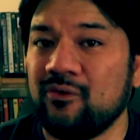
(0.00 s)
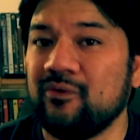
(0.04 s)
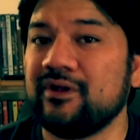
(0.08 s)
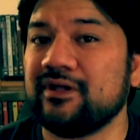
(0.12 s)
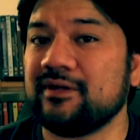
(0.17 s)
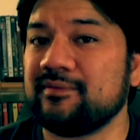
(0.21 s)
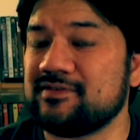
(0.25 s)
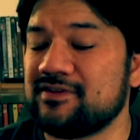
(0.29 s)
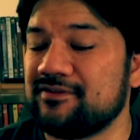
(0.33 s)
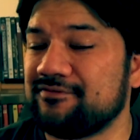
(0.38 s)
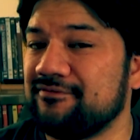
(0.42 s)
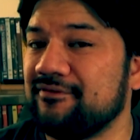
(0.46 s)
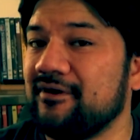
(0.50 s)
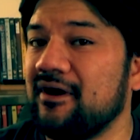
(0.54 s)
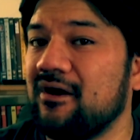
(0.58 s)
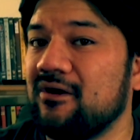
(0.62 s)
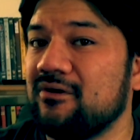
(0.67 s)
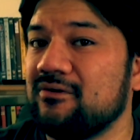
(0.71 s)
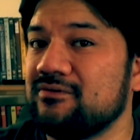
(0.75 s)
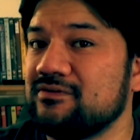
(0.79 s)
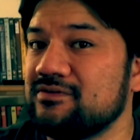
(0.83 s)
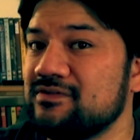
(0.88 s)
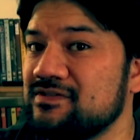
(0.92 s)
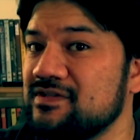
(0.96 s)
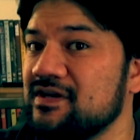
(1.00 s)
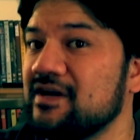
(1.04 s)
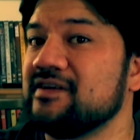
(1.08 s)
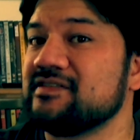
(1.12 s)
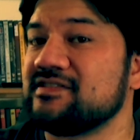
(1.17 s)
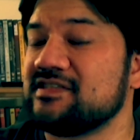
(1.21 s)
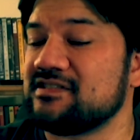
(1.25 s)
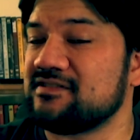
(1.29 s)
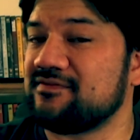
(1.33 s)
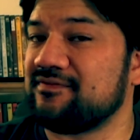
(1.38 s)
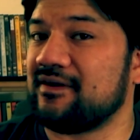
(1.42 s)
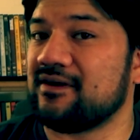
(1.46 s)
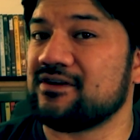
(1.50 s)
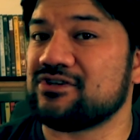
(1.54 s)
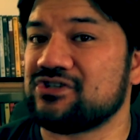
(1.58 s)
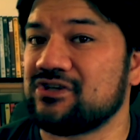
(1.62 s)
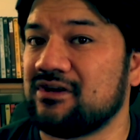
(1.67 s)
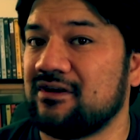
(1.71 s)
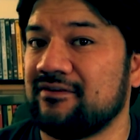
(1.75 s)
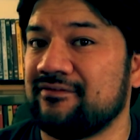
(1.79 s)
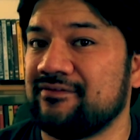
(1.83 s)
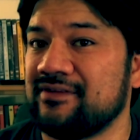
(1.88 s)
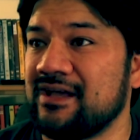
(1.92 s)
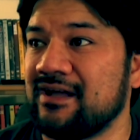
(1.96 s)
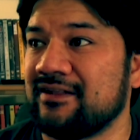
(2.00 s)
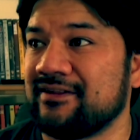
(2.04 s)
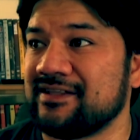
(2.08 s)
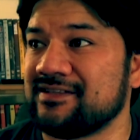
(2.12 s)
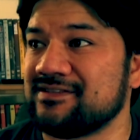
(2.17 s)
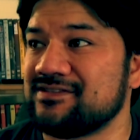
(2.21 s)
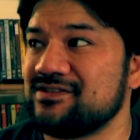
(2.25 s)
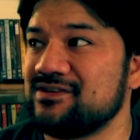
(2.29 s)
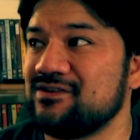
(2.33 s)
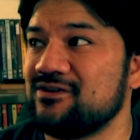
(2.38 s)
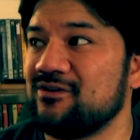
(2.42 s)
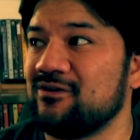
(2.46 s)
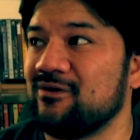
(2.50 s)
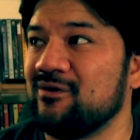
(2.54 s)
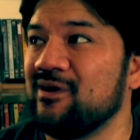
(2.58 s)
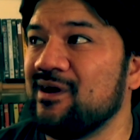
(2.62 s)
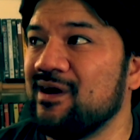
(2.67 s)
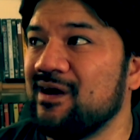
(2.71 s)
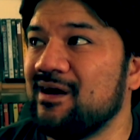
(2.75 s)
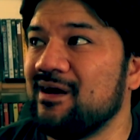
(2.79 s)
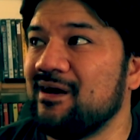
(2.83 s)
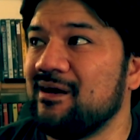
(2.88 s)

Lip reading: Willem Dafoe does his fair share of yelling too,